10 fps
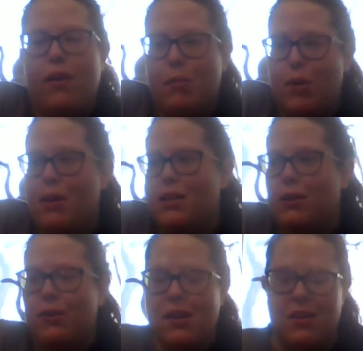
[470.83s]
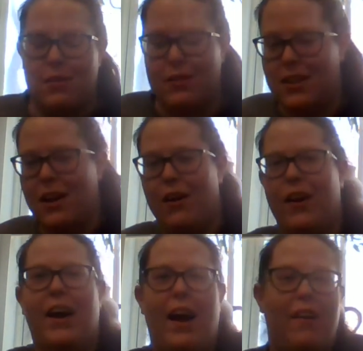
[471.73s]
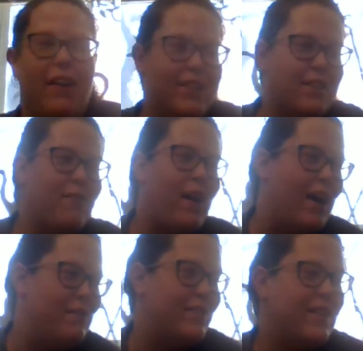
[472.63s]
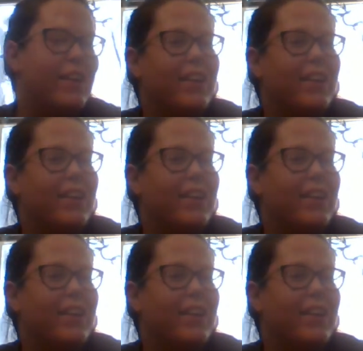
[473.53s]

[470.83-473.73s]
Follow up with me in 2 years. We'll see how I survive.